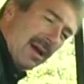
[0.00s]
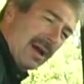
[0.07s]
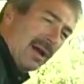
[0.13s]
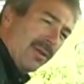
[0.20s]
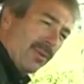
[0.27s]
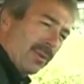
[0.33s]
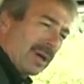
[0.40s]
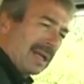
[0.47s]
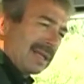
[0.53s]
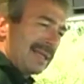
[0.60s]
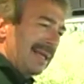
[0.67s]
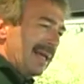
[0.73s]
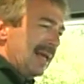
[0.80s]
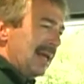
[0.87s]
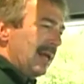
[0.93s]
and then we're going to
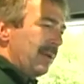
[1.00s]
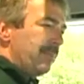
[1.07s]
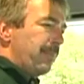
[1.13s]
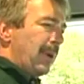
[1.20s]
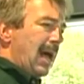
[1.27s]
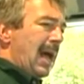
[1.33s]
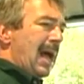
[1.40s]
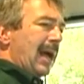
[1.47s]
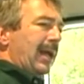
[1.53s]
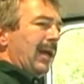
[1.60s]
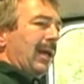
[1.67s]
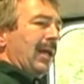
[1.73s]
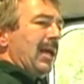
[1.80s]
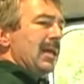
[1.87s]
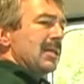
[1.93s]
lean back
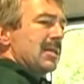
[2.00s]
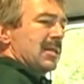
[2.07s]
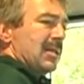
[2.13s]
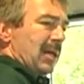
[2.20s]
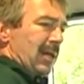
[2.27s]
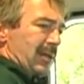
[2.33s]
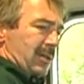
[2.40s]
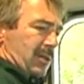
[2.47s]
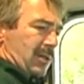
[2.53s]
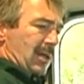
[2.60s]
against it.